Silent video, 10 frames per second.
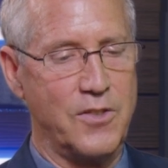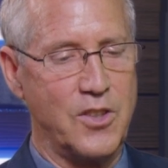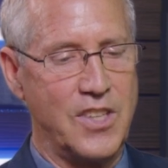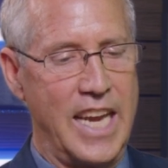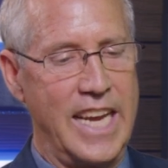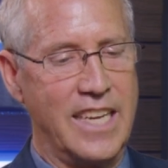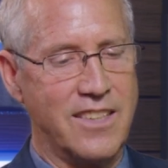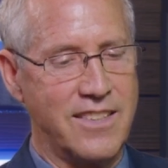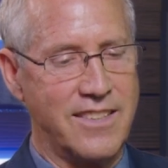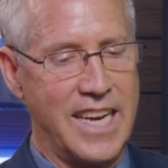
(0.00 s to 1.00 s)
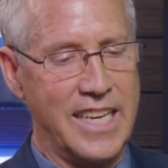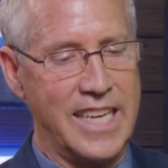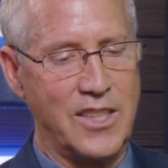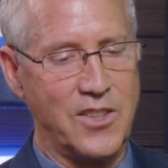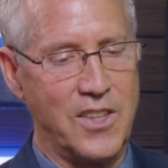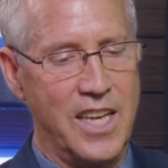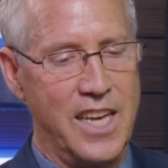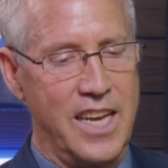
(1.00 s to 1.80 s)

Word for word: verse eight is the second angel,